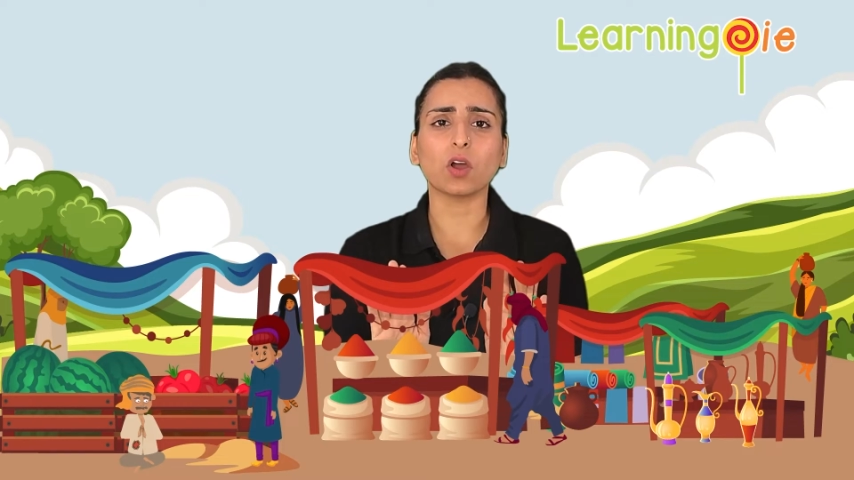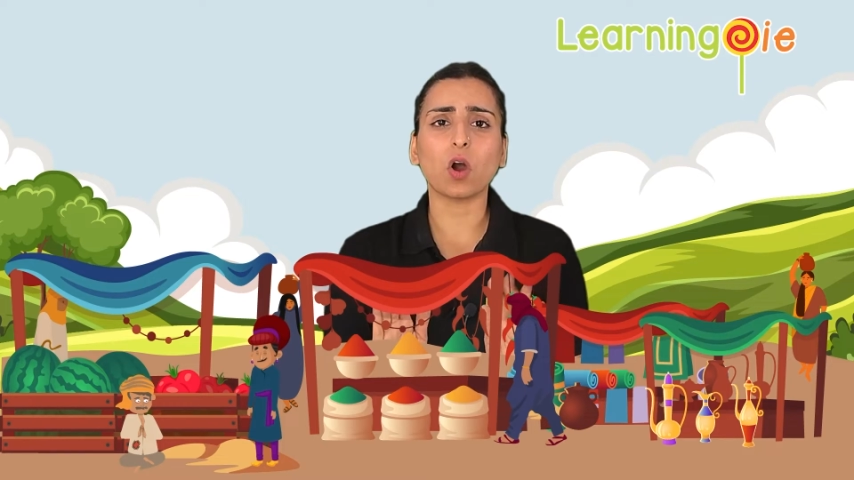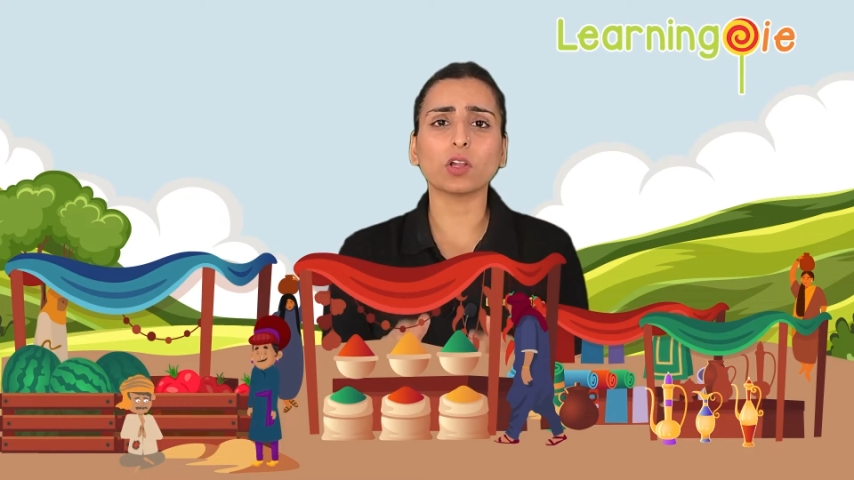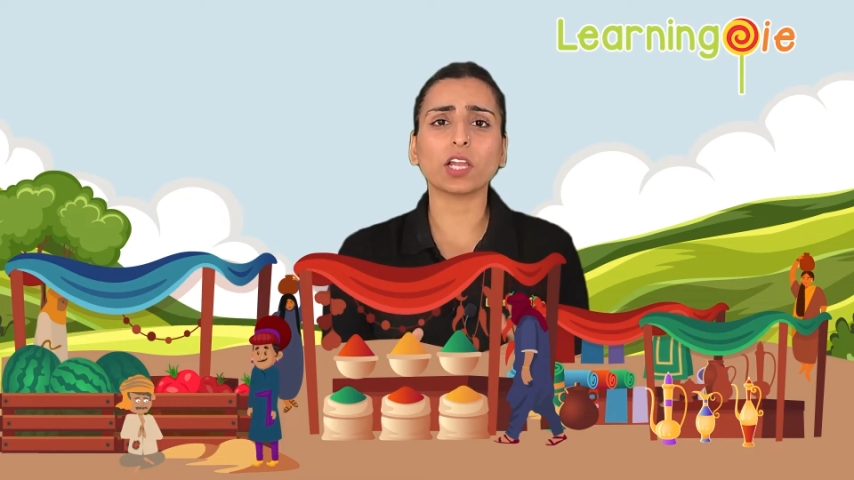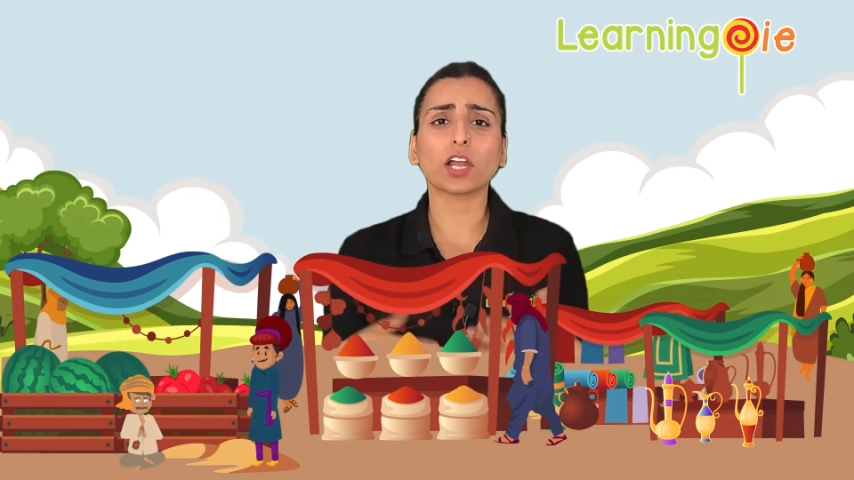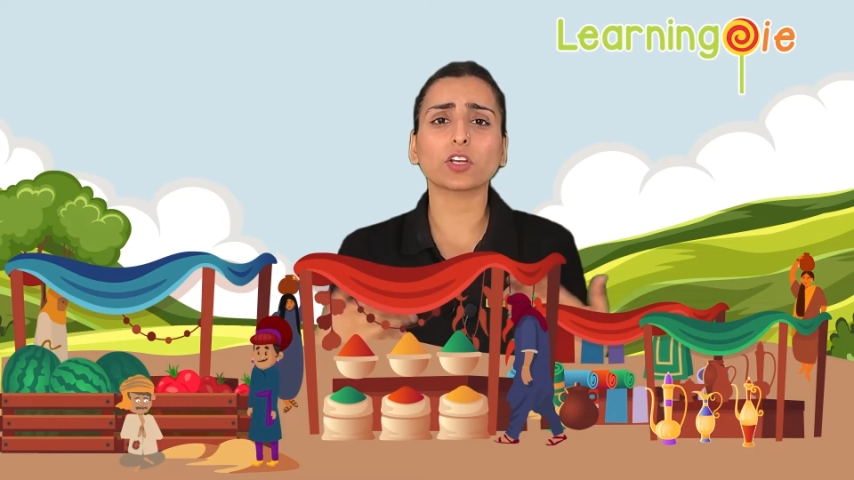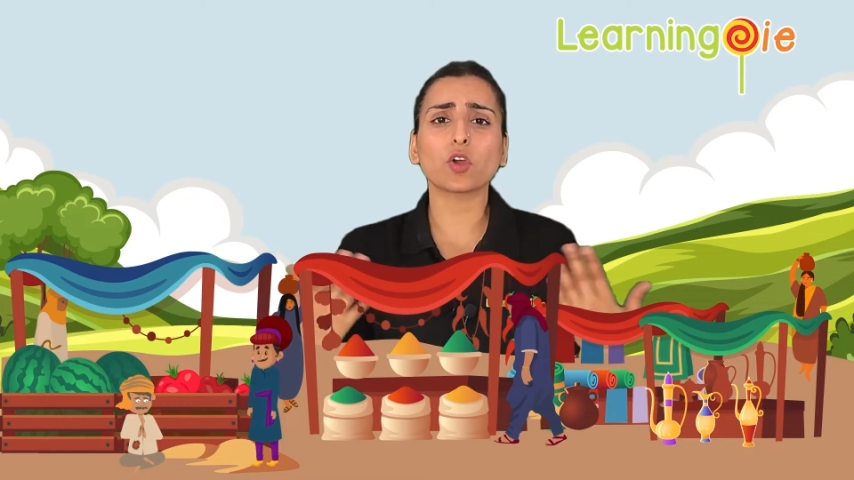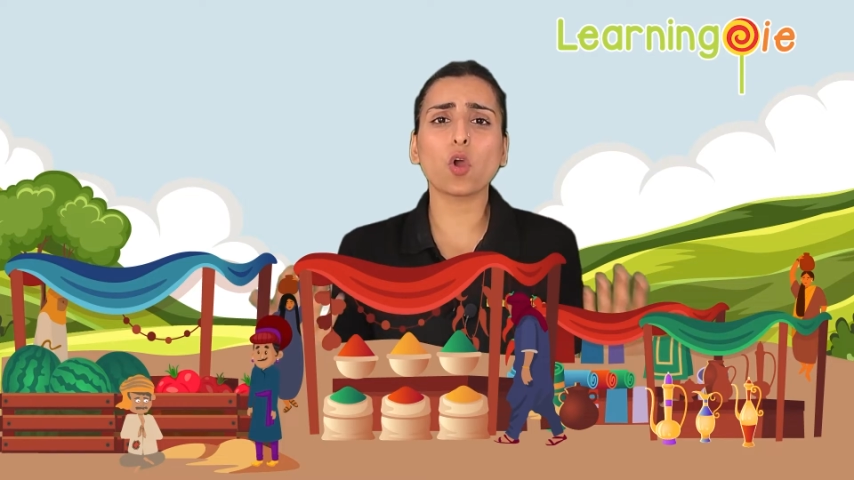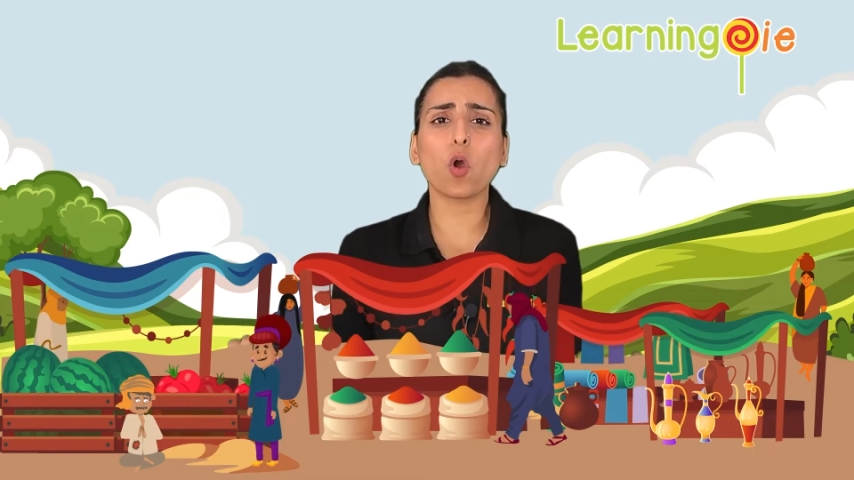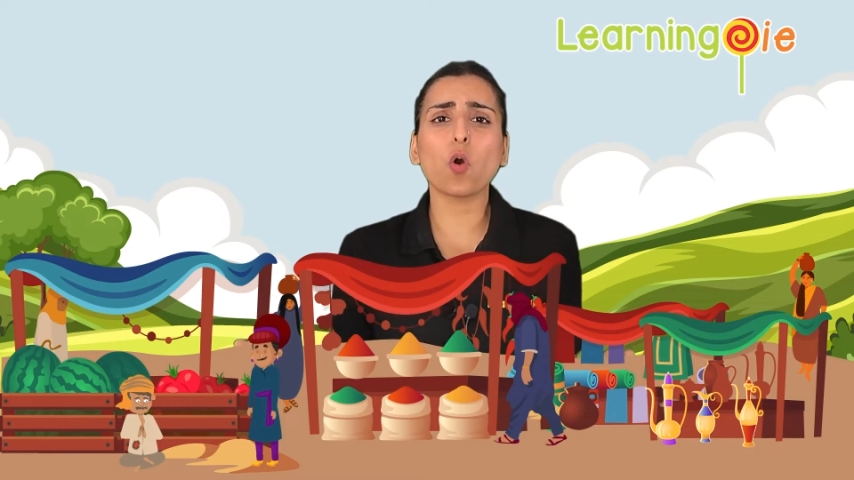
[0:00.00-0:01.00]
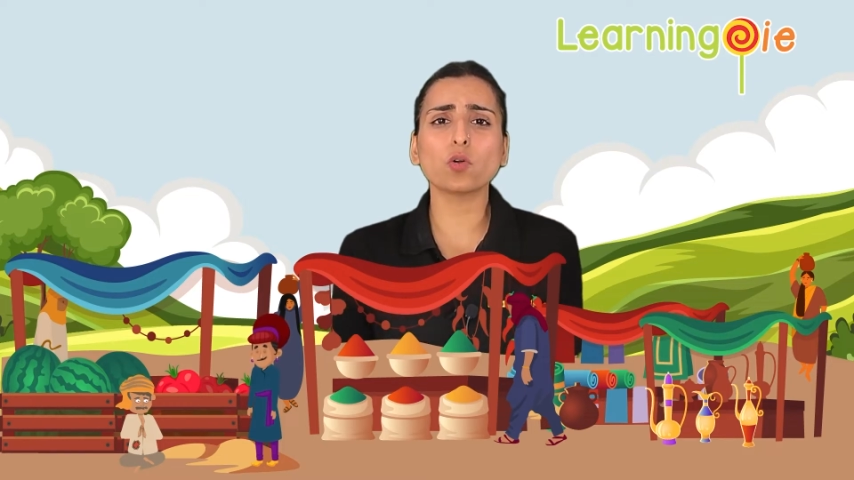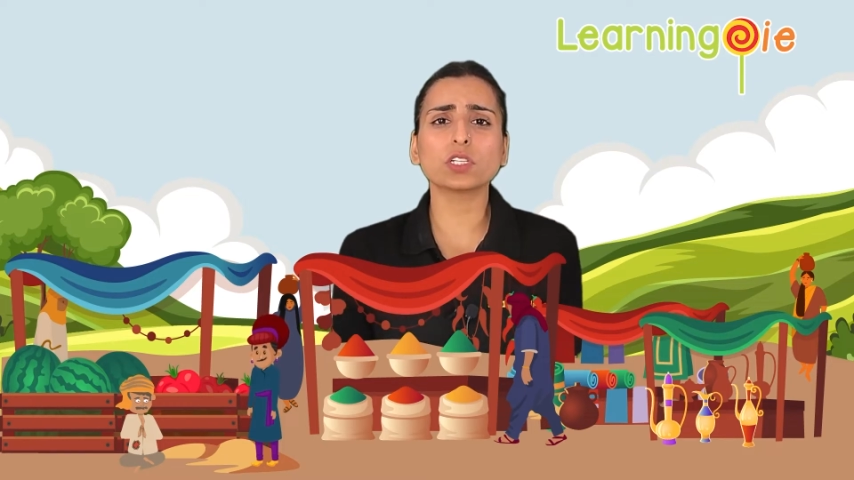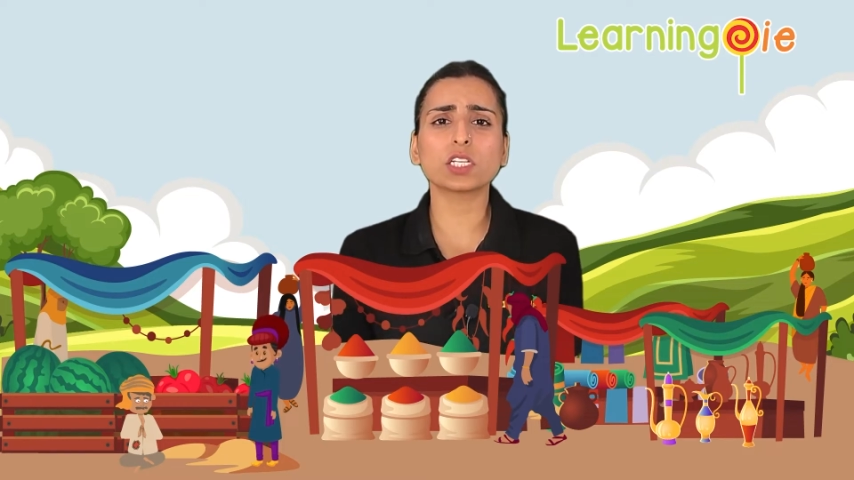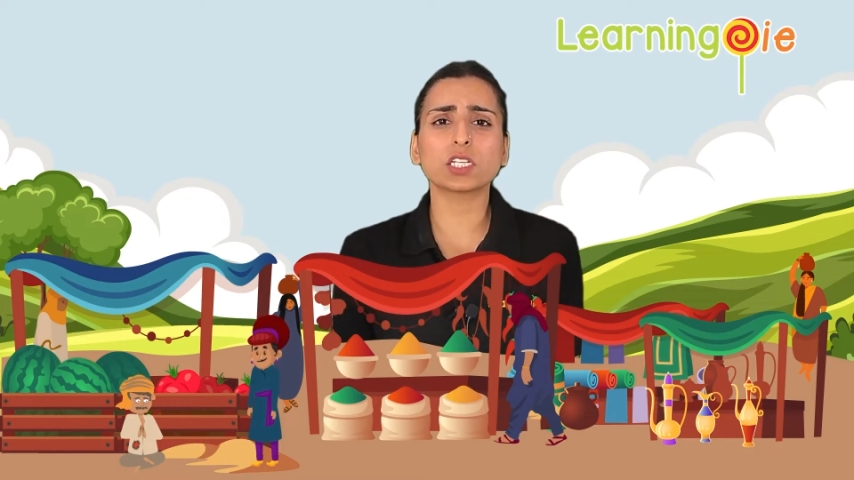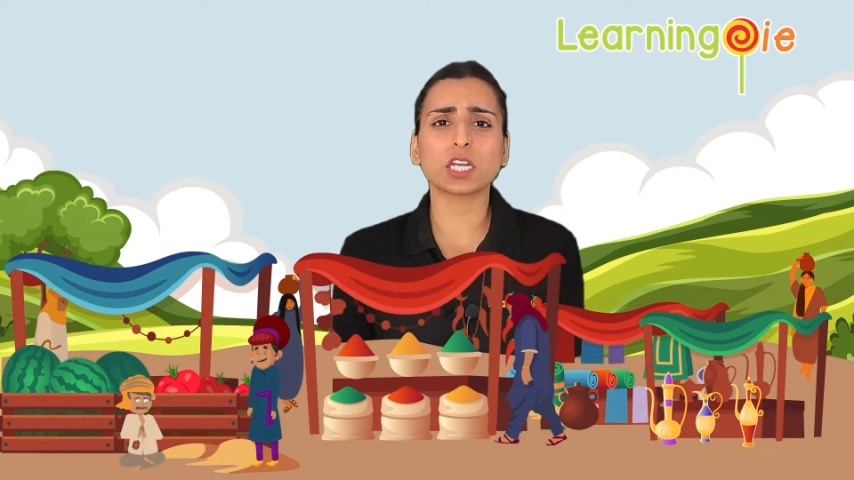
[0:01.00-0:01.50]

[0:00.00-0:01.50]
on that cold